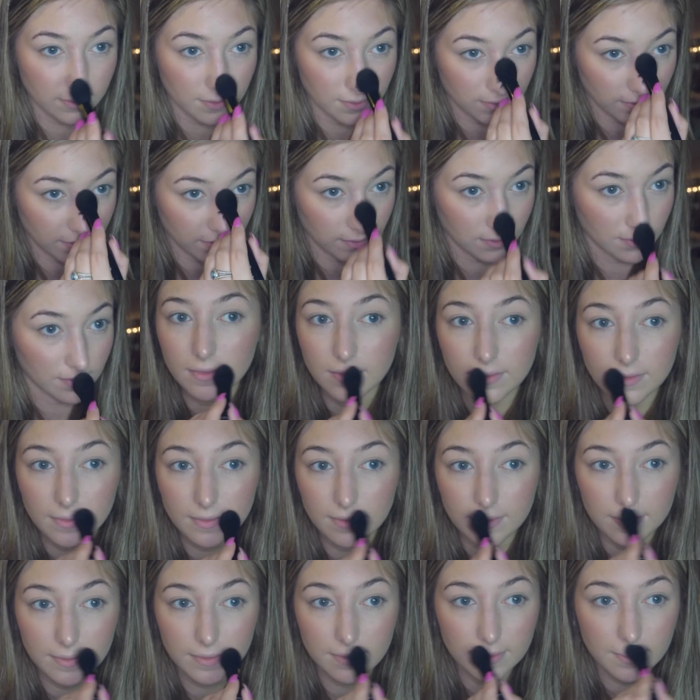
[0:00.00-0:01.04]
And then I will
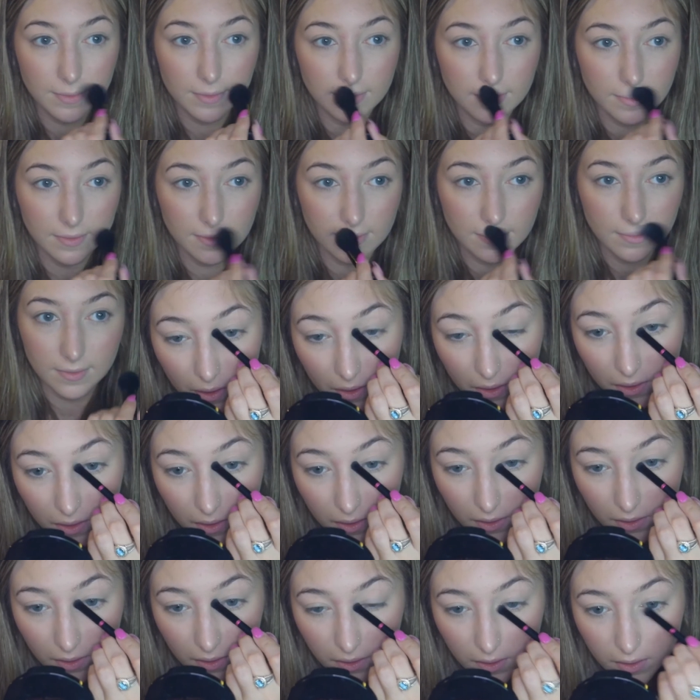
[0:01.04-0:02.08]
take some on my
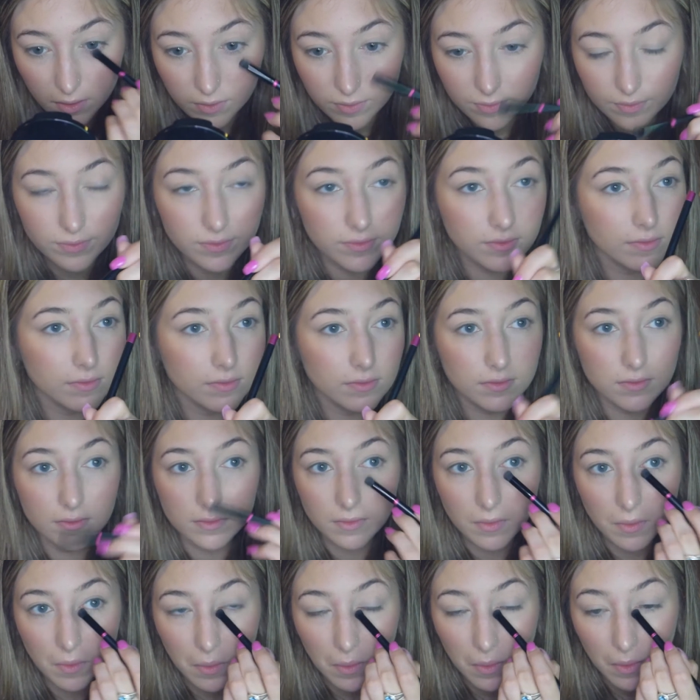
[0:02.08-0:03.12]
Cupid's bow and the
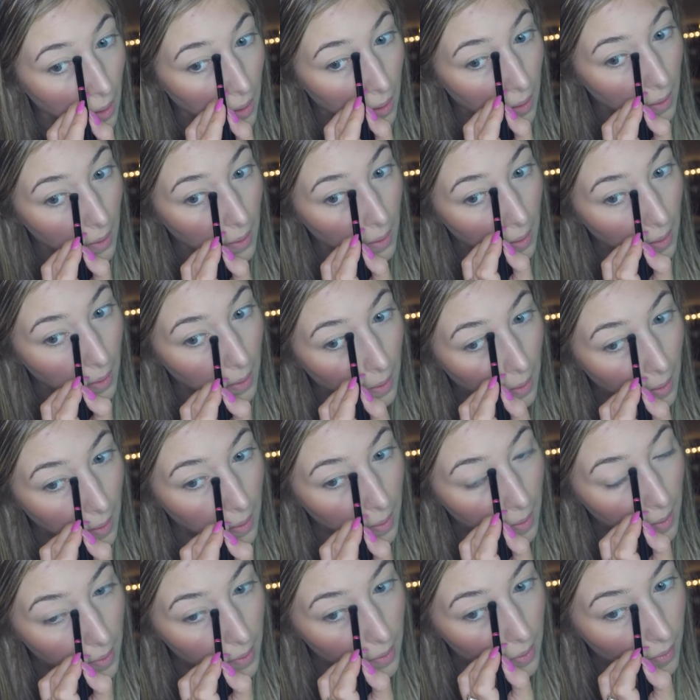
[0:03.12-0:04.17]
inner corners of my
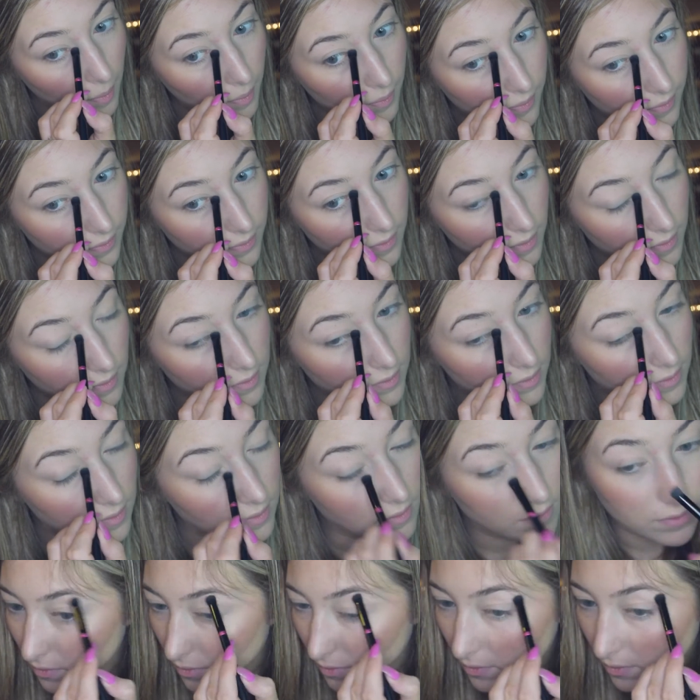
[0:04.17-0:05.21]
eyes and the
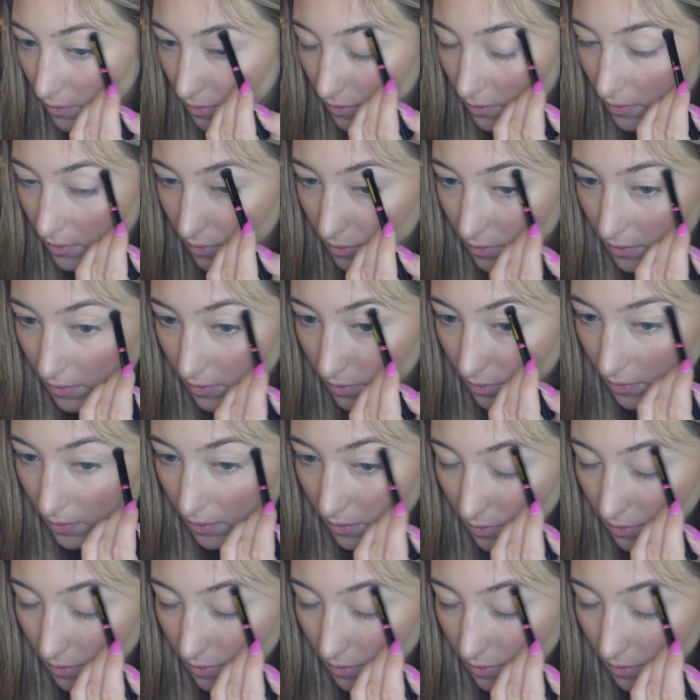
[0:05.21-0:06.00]
arches of my brow bone.